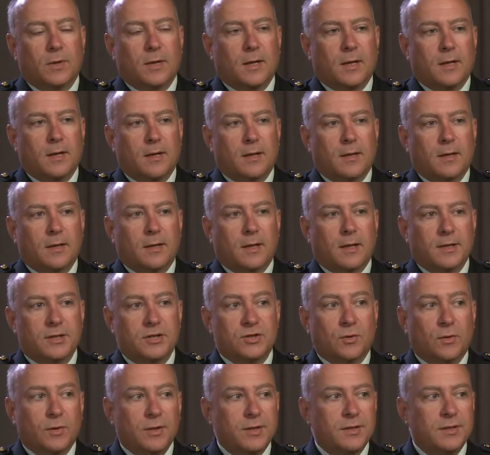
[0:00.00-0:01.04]
I
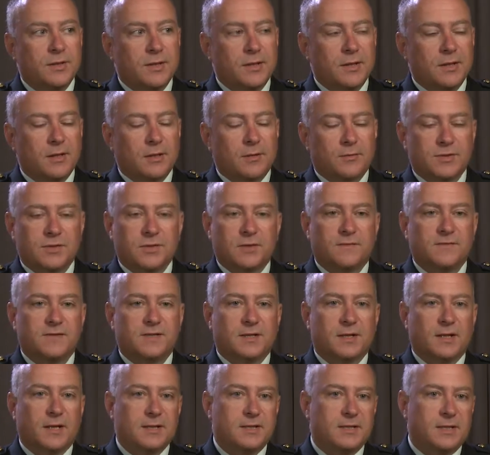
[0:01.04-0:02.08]
joined the reserves
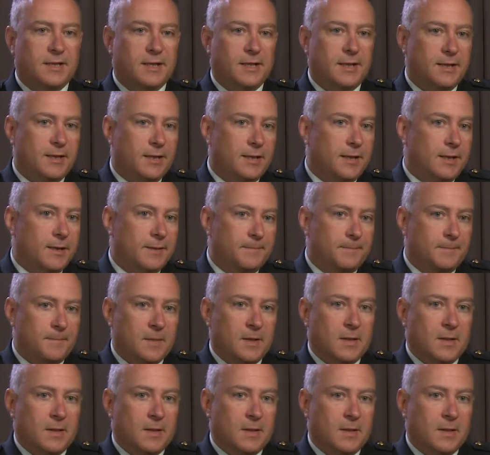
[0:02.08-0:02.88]
in 1988.